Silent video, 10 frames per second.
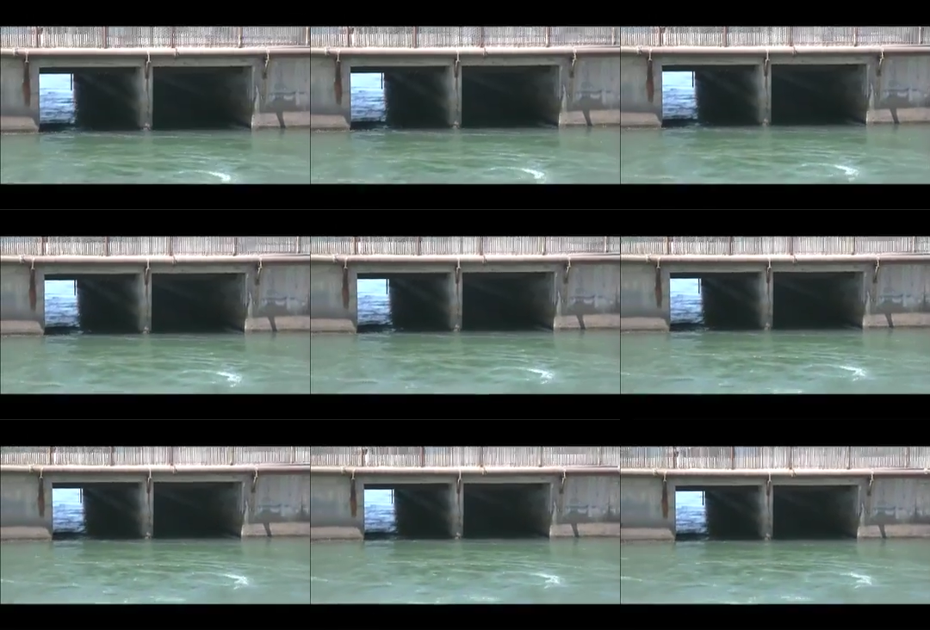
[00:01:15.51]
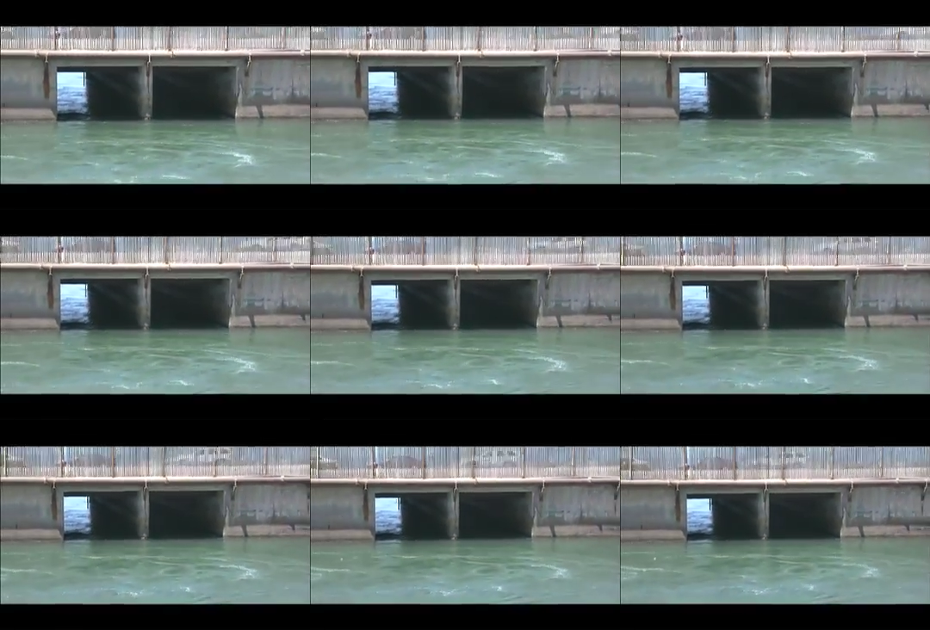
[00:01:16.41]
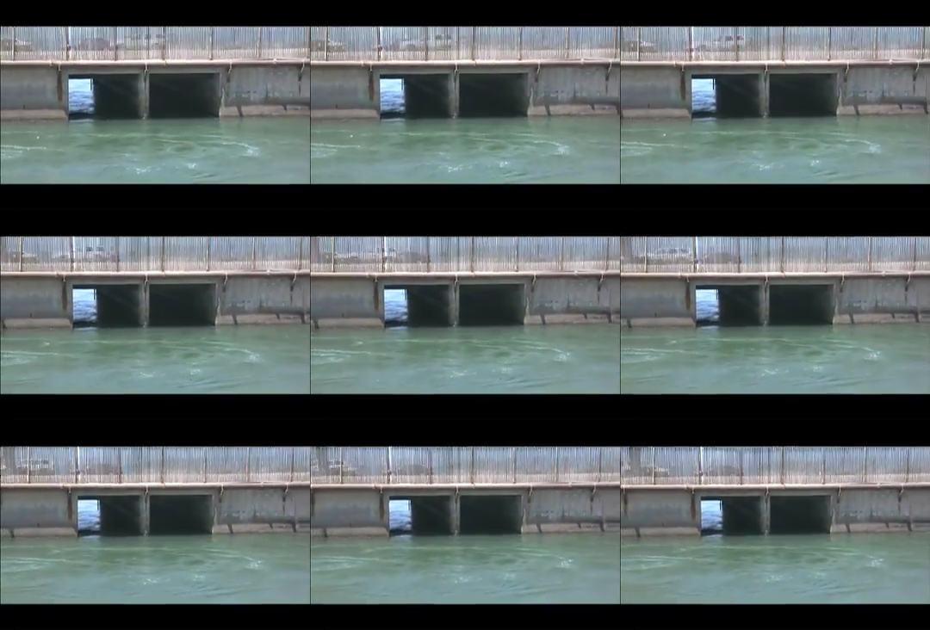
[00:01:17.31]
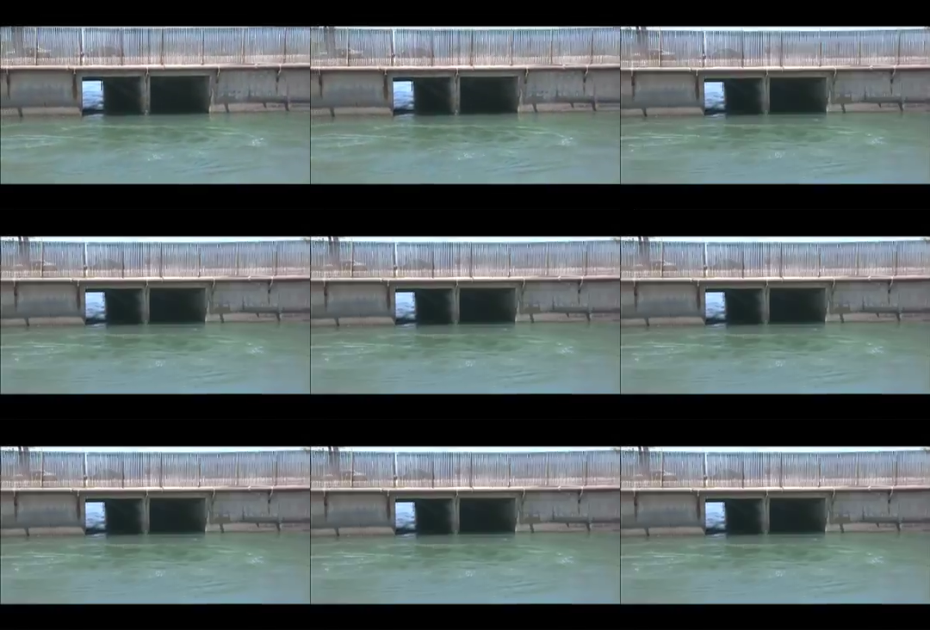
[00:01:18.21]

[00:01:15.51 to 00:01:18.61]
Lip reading: (no speaker visible)